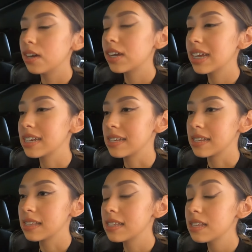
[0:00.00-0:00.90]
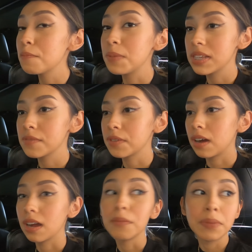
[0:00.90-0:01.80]
Okay, Jason, this is a beast of a
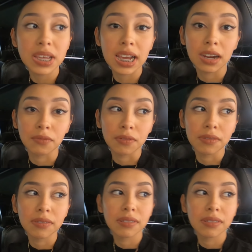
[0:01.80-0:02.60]
car. Be careful.